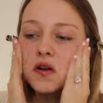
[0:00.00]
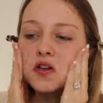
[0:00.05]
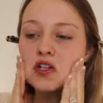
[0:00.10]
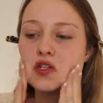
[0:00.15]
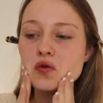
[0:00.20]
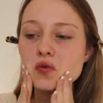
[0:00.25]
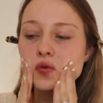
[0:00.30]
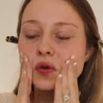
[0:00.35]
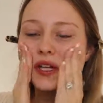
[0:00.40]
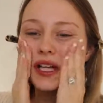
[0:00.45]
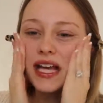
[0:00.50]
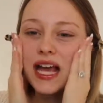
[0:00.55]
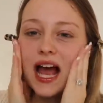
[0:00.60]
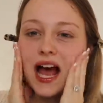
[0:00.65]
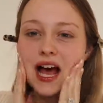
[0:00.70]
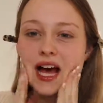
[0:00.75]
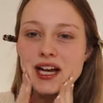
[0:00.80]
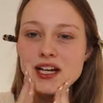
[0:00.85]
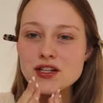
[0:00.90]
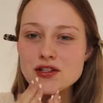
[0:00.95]
just really
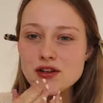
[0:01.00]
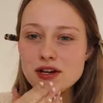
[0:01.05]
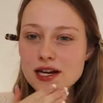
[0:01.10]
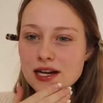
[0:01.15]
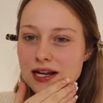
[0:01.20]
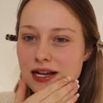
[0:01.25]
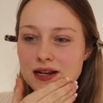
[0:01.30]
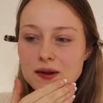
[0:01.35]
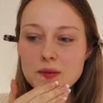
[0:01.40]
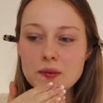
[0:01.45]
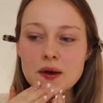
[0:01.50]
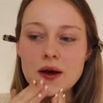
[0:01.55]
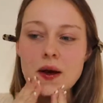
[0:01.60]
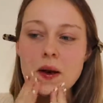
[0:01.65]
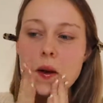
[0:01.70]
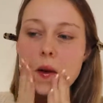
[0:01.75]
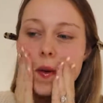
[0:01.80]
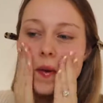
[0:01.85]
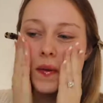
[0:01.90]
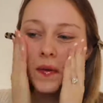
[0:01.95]
hydrated,
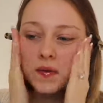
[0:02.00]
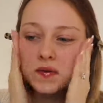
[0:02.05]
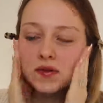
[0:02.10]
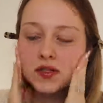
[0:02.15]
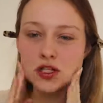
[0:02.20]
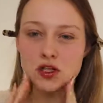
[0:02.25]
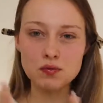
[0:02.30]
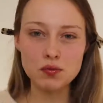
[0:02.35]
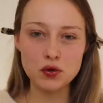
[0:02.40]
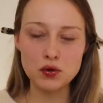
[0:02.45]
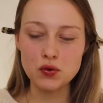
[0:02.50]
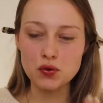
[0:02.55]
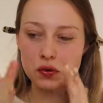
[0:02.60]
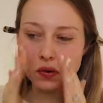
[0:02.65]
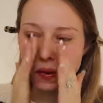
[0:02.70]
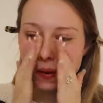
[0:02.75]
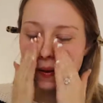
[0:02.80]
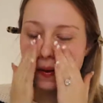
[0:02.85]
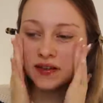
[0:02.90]
but smooth.